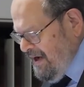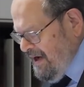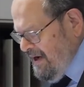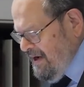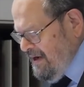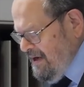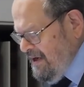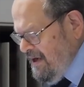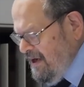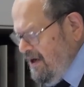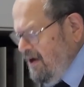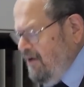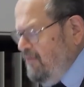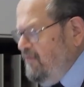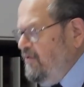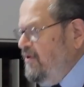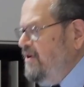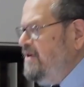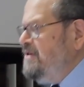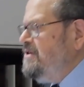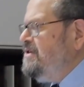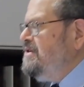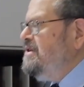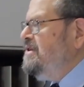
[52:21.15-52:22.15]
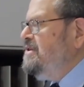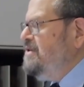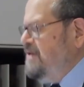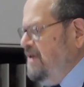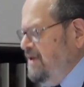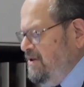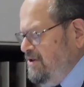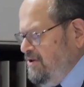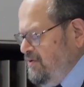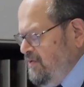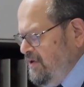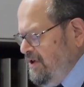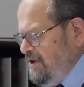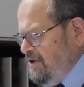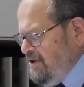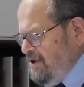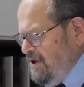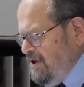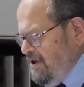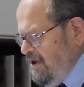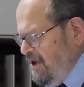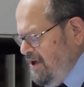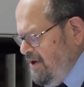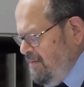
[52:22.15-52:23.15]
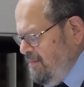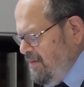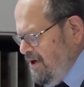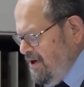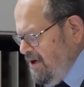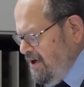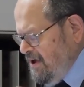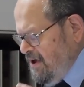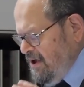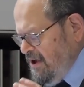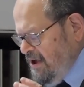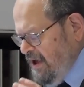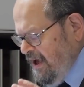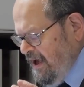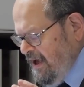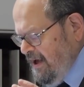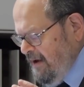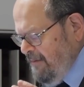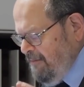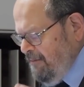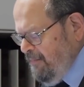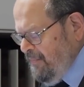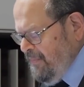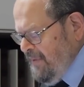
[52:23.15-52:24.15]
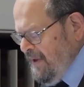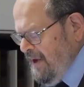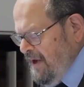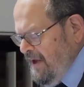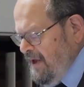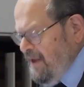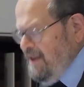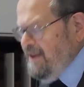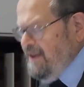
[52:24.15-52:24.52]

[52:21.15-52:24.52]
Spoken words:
For instance, there's recently been a claim